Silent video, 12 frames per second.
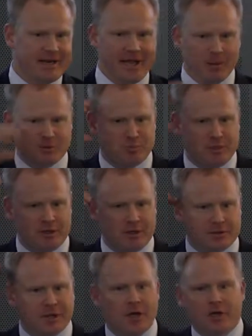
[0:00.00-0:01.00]
It helps
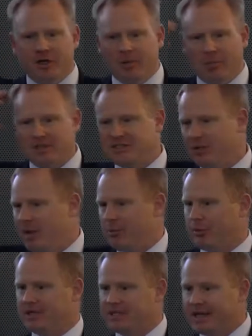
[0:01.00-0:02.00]
build your muscle
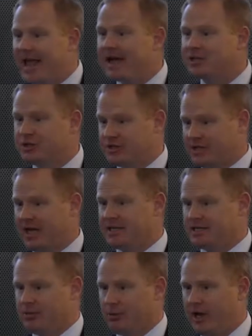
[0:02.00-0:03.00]
memory. It's like
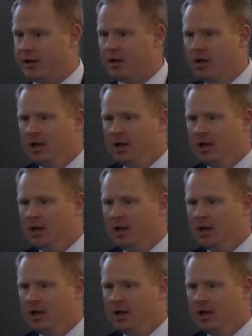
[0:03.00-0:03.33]
exercising, right?